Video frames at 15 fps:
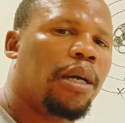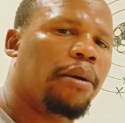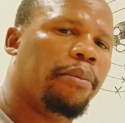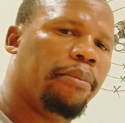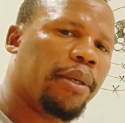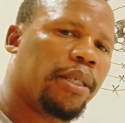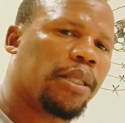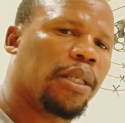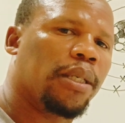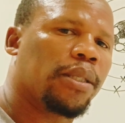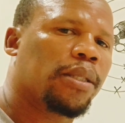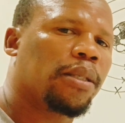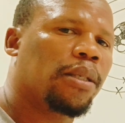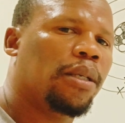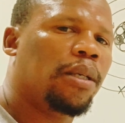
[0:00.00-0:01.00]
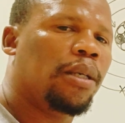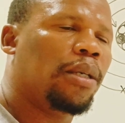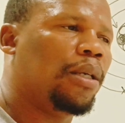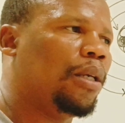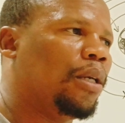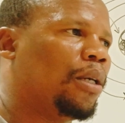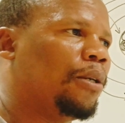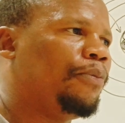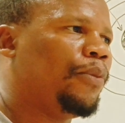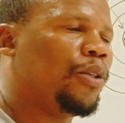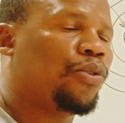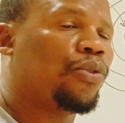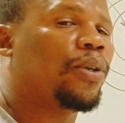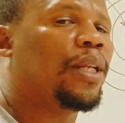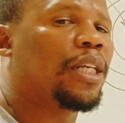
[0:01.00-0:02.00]
massless. Yeah,
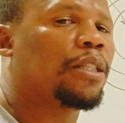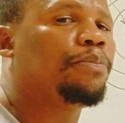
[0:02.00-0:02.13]
so the